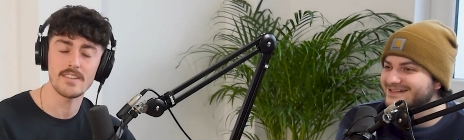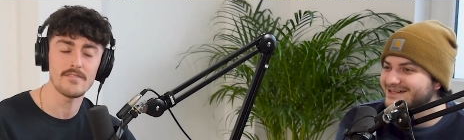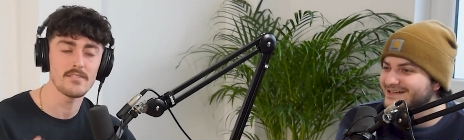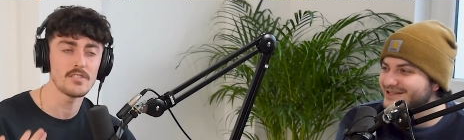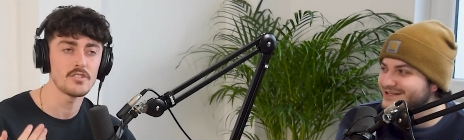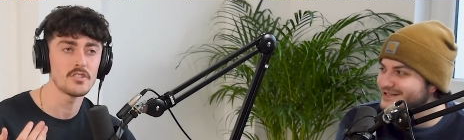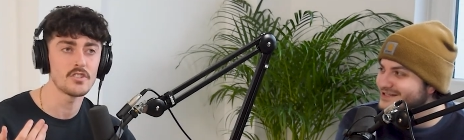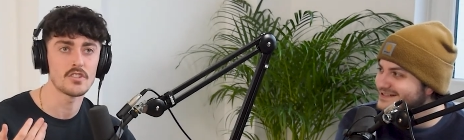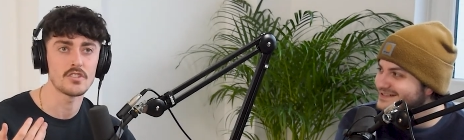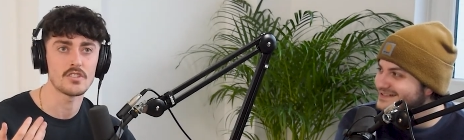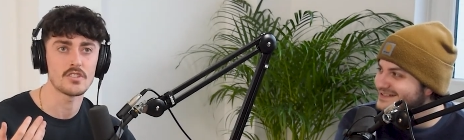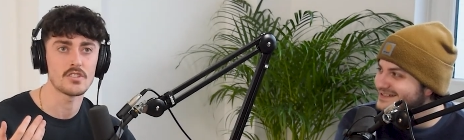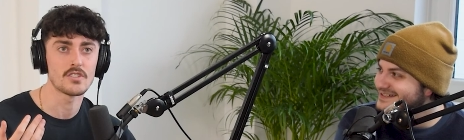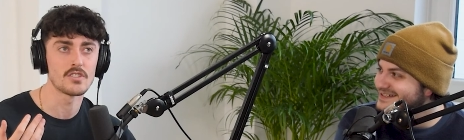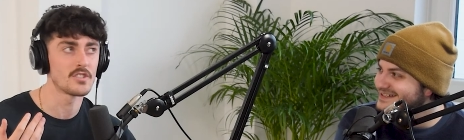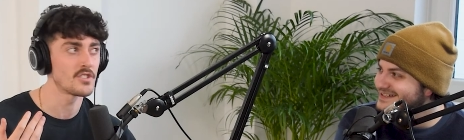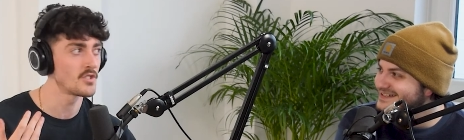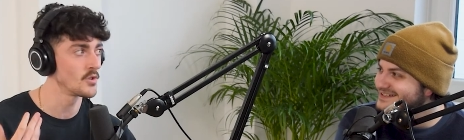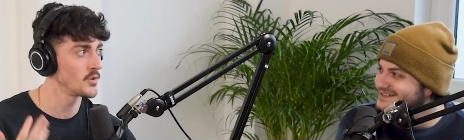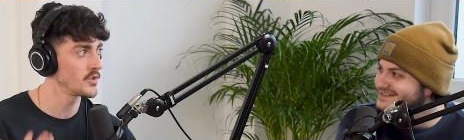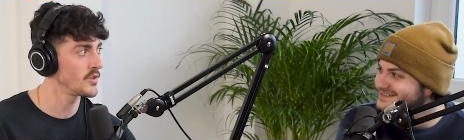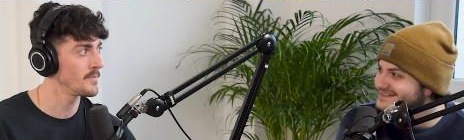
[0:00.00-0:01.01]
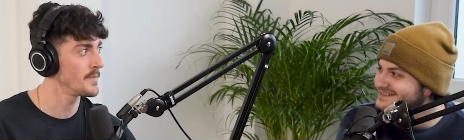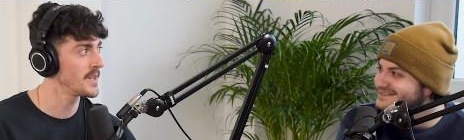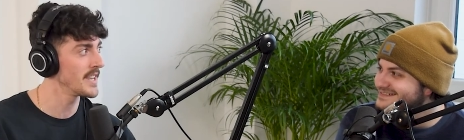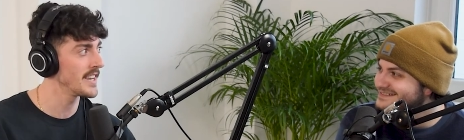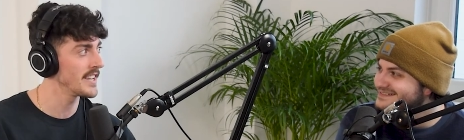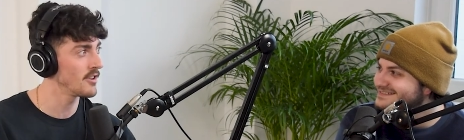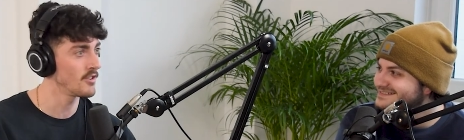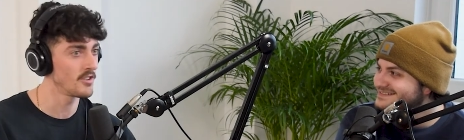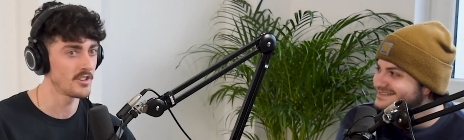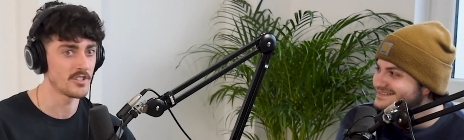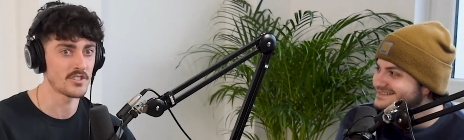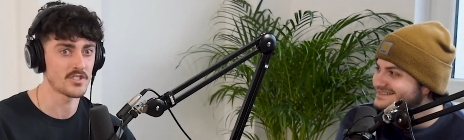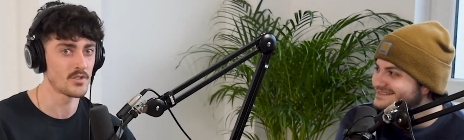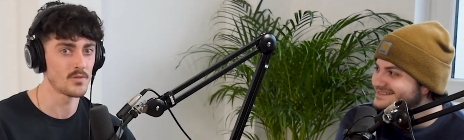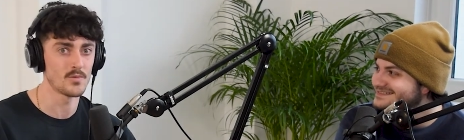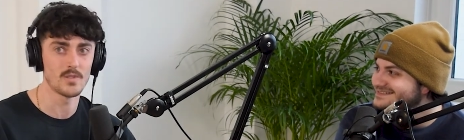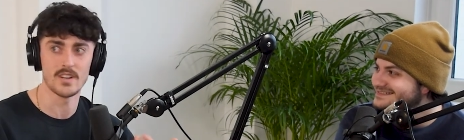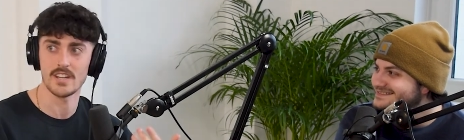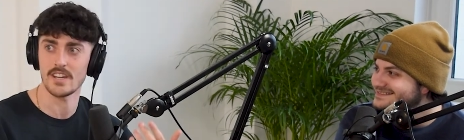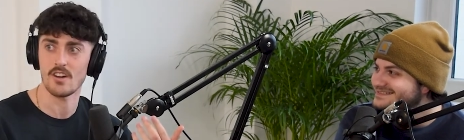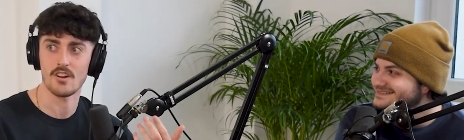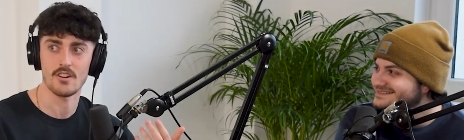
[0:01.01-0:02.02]
Speaker 1: Even and just social media on its
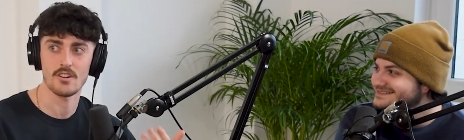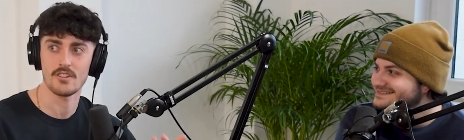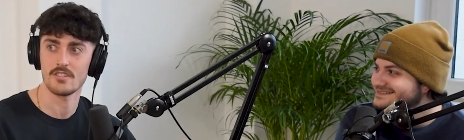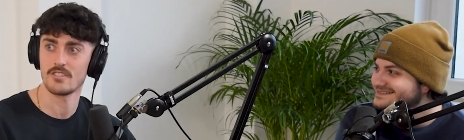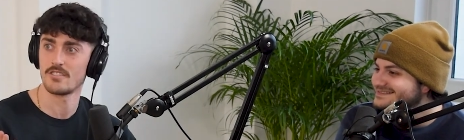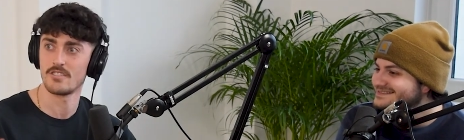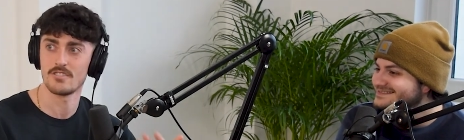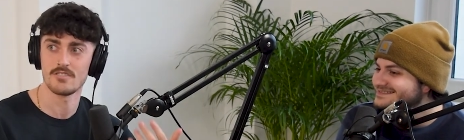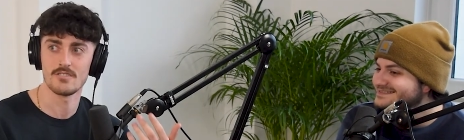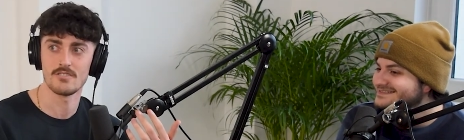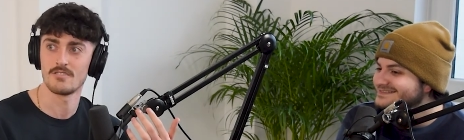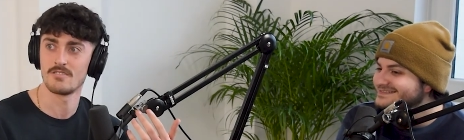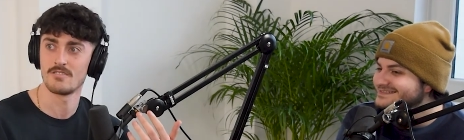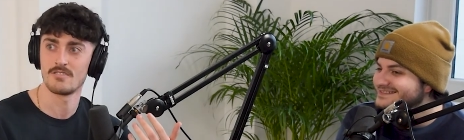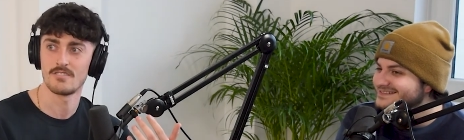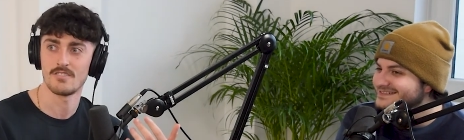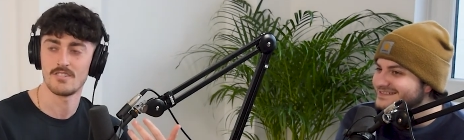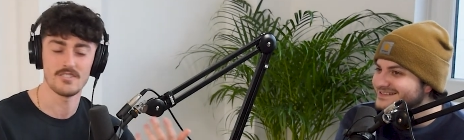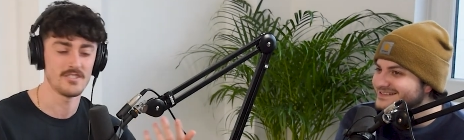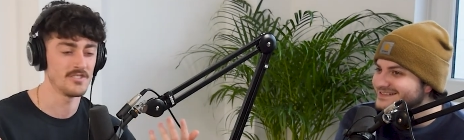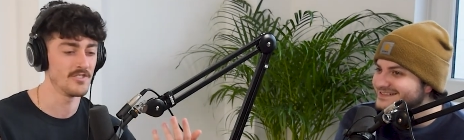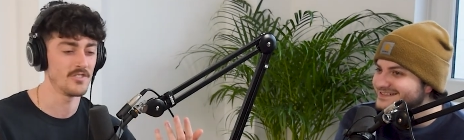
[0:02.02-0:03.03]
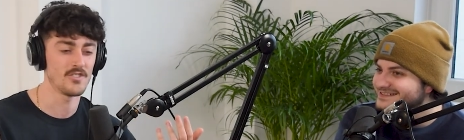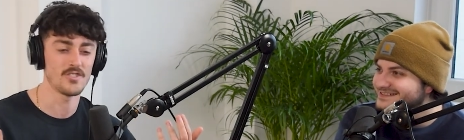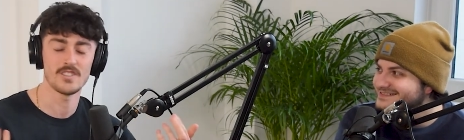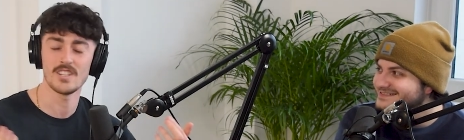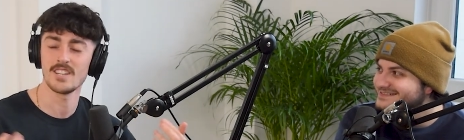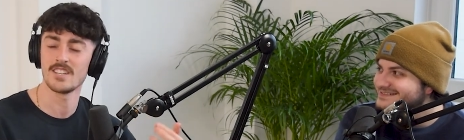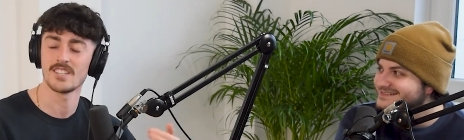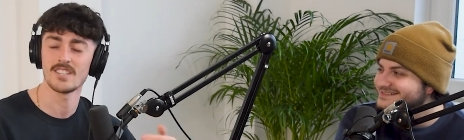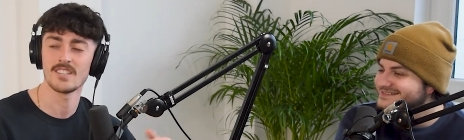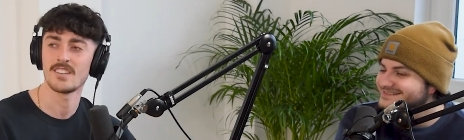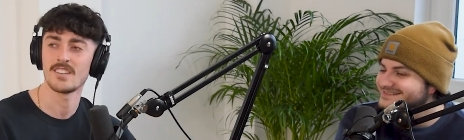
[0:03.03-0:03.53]
own. Like, how are you? How are you doing that?